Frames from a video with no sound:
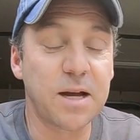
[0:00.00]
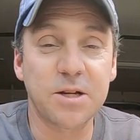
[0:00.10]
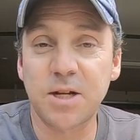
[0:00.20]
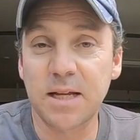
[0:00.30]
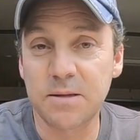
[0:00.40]
Got
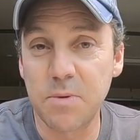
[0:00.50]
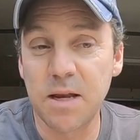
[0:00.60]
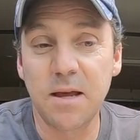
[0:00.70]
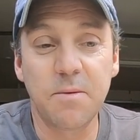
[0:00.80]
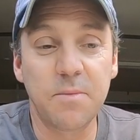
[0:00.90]
a chance to
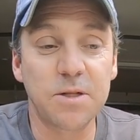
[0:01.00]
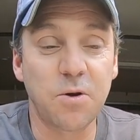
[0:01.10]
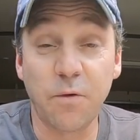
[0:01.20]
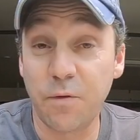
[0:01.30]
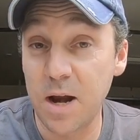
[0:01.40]
meet him and his
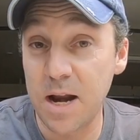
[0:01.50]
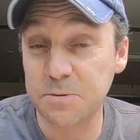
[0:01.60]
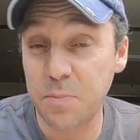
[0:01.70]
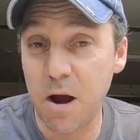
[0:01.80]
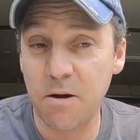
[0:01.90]
girlfriend and
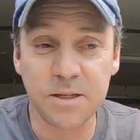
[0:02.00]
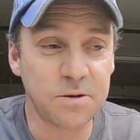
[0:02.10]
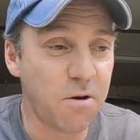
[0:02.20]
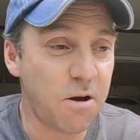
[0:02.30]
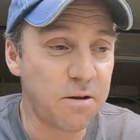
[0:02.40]
his parents.
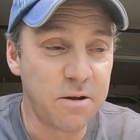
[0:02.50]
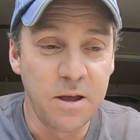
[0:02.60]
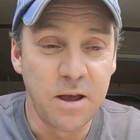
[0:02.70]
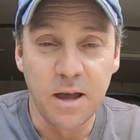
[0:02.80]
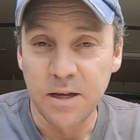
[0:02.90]
They're all
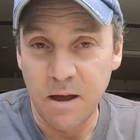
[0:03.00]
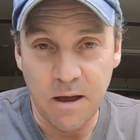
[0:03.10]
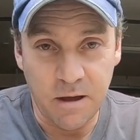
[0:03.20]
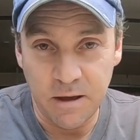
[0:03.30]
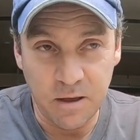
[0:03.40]

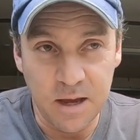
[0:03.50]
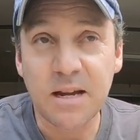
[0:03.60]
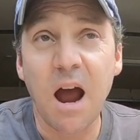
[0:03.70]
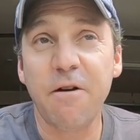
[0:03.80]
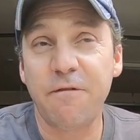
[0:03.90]
the
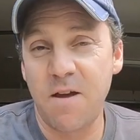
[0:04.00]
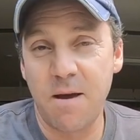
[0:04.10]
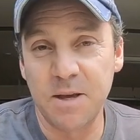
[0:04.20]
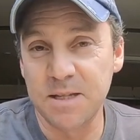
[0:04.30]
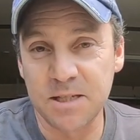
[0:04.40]
entire
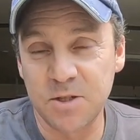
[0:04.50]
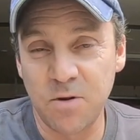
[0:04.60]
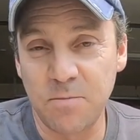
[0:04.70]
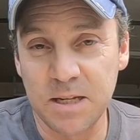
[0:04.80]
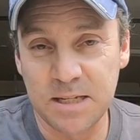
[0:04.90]
family is
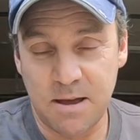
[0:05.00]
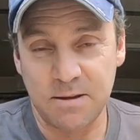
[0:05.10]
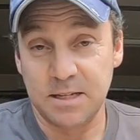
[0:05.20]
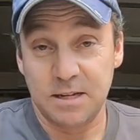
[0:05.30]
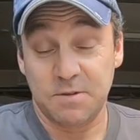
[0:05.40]
extremely
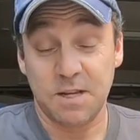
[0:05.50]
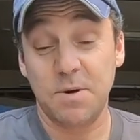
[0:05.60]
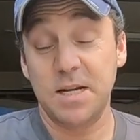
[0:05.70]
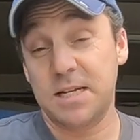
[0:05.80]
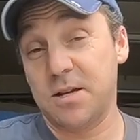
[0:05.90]
talented. If
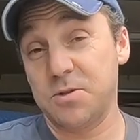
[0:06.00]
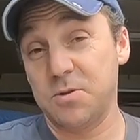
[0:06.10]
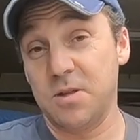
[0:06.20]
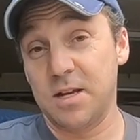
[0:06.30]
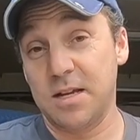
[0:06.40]
somebody tells
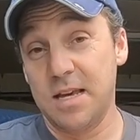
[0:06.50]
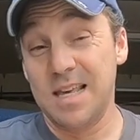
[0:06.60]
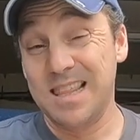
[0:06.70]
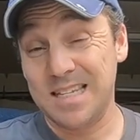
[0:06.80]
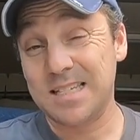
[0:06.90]
you that
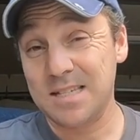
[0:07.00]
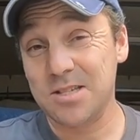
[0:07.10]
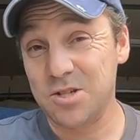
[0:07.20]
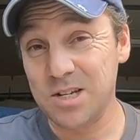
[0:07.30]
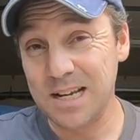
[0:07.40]
this
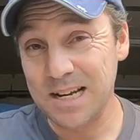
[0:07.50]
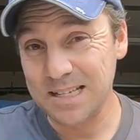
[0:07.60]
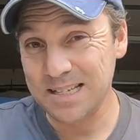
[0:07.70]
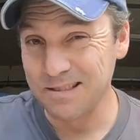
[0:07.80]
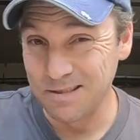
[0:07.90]
isn't
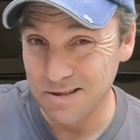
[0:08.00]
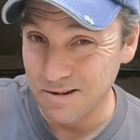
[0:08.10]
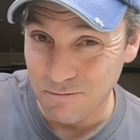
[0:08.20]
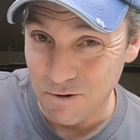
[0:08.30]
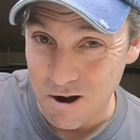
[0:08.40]
genetics,
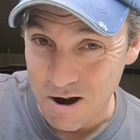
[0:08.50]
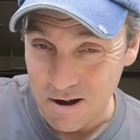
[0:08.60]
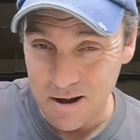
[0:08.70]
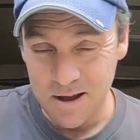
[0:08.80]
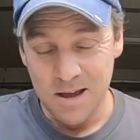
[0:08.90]
they're
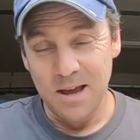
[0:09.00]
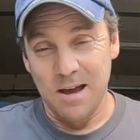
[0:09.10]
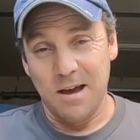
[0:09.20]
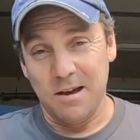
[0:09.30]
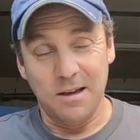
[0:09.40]
wrong.
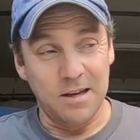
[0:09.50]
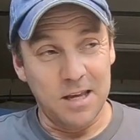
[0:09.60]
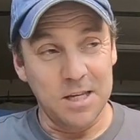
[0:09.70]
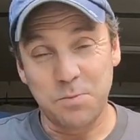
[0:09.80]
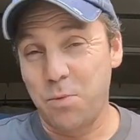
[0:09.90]
Uh,
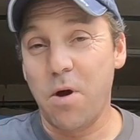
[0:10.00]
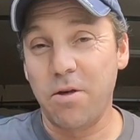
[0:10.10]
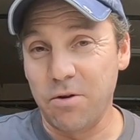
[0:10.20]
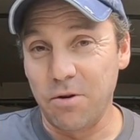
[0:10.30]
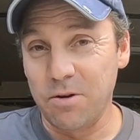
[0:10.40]
his
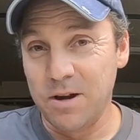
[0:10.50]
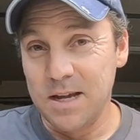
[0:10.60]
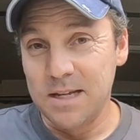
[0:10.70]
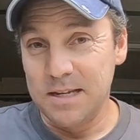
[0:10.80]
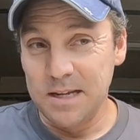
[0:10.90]
brother
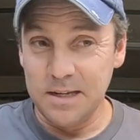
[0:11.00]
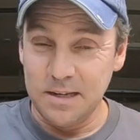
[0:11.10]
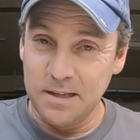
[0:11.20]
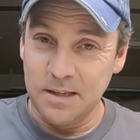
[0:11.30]
did